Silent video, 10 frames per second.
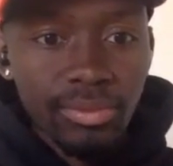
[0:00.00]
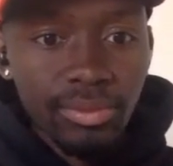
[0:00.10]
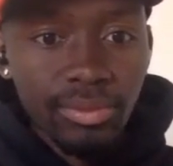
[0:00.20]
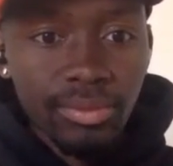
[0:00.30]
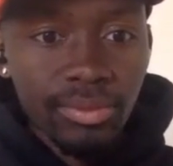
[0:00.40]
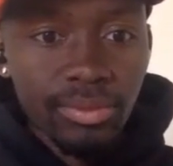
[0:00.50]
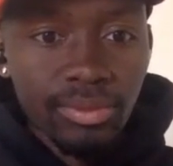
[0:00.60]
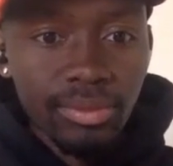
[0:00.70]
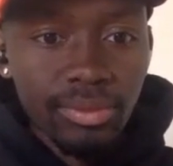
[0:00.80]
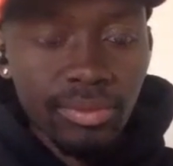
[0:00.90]

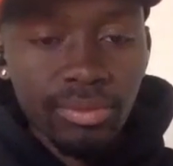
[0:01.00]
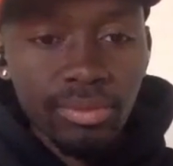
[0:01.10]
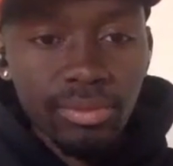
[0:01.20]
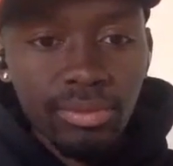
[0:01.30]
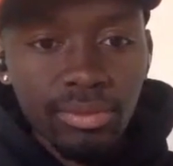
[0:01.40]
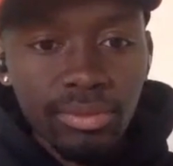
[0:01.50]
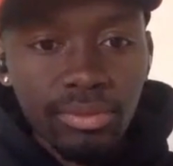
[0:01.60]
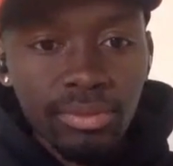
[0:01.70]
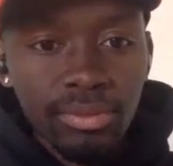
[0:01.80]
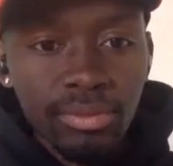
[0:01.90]

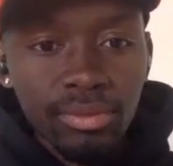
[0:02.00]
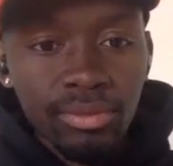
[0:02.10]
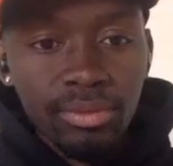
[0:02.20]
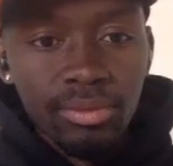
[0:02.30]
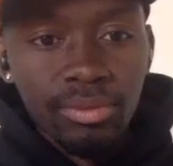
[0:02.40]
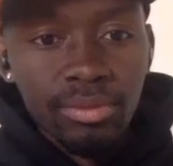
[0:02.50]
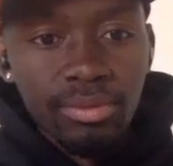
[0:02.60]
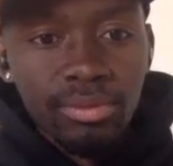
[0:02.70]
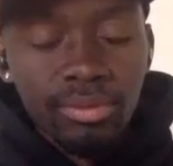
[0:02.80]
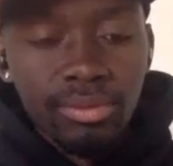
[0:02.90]

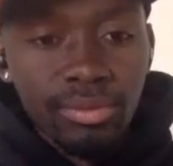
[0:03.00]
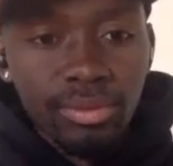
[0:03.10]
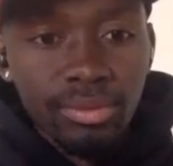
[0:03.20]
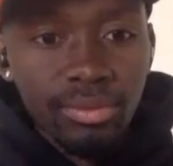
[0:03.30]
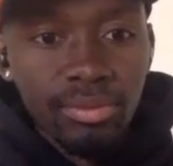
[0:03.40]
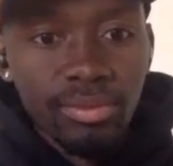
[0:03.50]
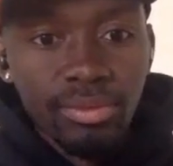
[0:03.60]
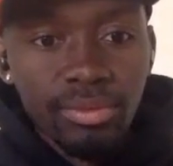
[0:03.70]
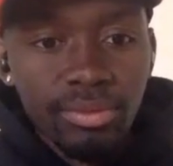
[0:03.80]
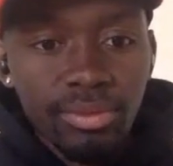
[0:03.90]

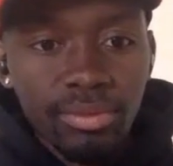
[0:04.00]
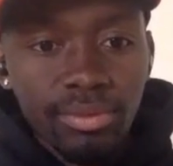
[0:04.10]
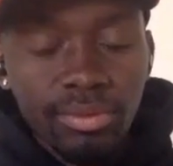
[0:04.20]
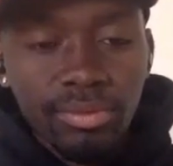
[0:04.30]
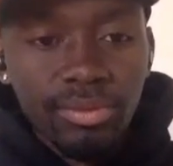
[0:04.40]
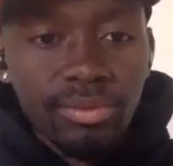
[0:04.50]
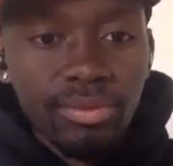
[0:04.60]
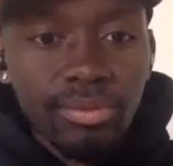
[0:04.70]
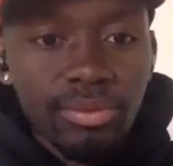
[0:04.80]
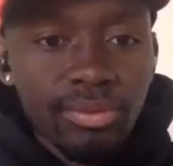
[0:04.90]

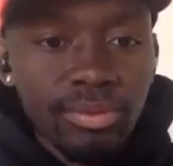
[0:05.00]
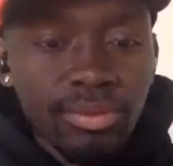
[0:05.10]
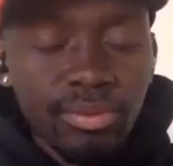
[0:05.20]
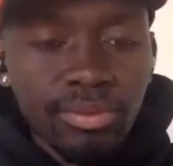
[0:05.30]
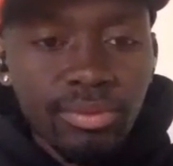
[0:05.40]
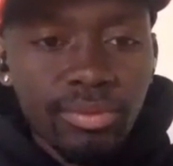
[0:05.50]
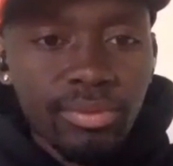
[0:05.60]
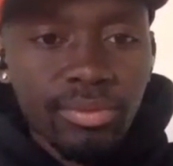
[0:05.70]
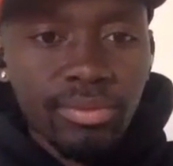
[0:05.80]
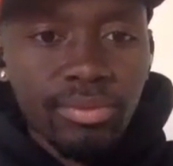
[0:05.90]

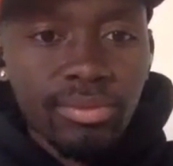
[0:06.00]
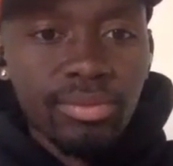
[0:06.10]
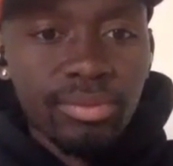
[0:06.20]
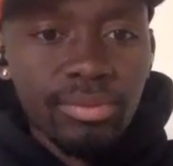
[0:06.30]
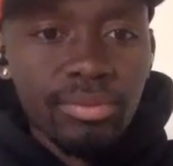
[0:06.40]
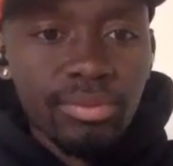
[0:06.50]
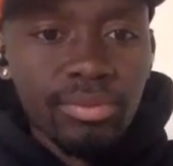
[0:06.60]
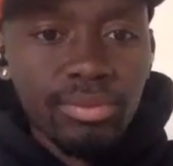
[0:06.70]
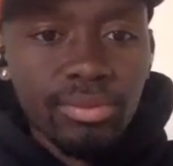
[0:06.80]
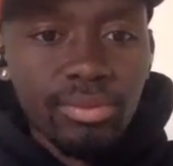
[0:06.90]

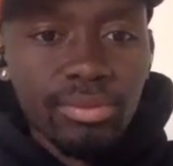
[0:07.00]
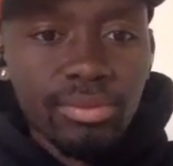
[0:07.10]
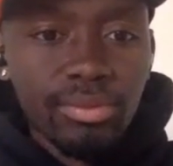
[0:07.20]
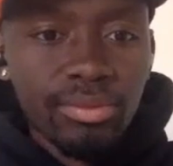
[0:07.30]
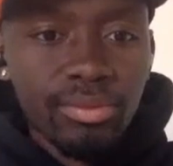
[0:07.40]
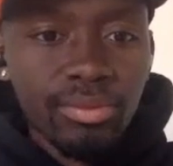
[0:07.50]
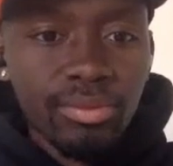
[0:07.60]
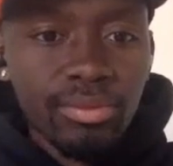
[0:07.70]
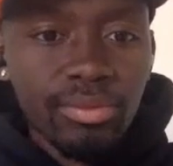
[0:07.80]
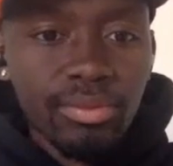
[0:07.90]
No words are spoken by the person on screen.